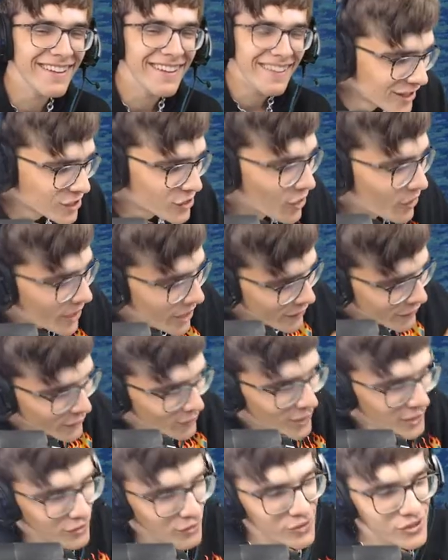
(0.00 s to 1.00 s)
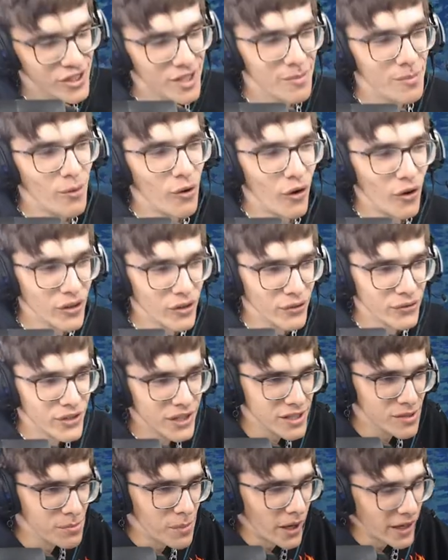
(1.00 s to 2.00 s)
So if you want to see more of
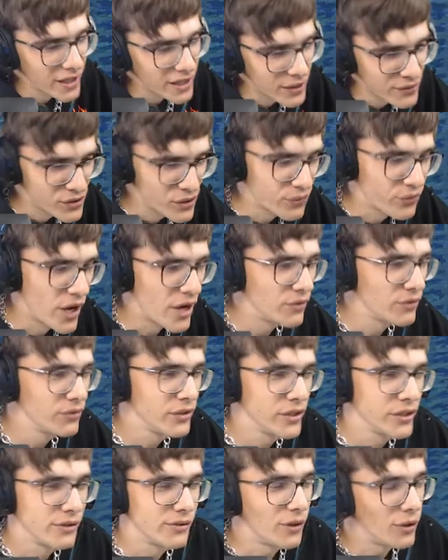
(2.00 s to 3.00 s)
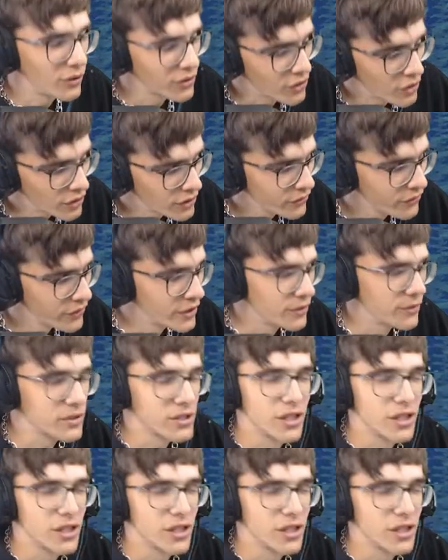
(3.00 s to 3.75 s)
this Minecraft survival video or other videos,